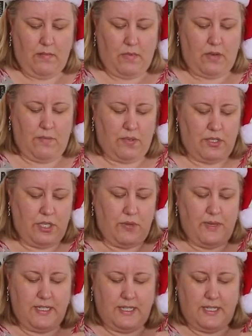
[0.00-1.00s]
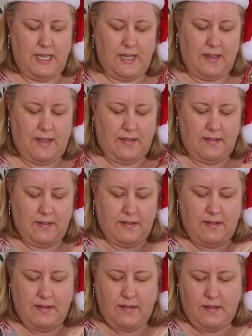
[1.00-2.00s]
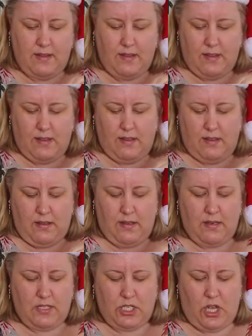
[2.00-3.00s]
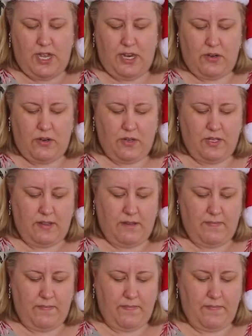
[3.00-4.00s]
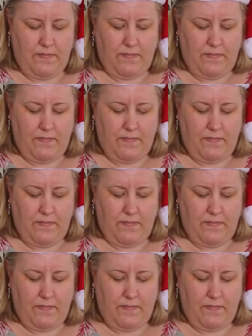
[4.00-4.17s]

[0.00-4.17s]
I'm going to put the two ends together. I'm going to tie a knot in them.